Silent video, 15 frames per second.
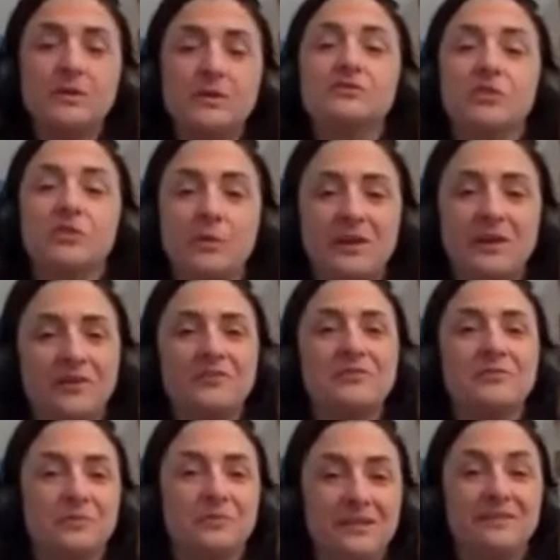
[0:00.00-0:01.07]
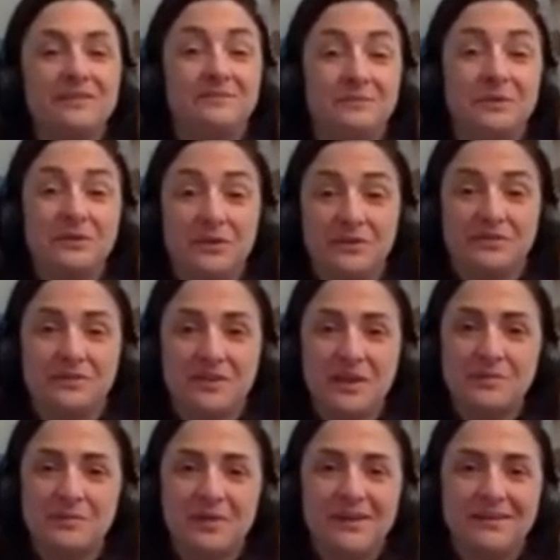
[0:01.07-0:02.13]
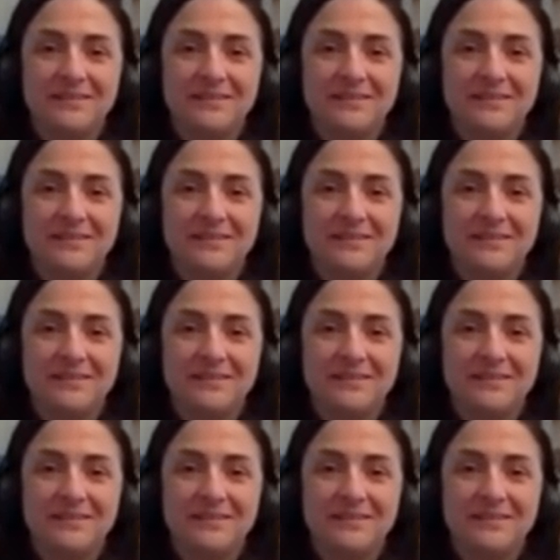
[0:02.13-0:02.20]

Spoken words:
So we got their game plan.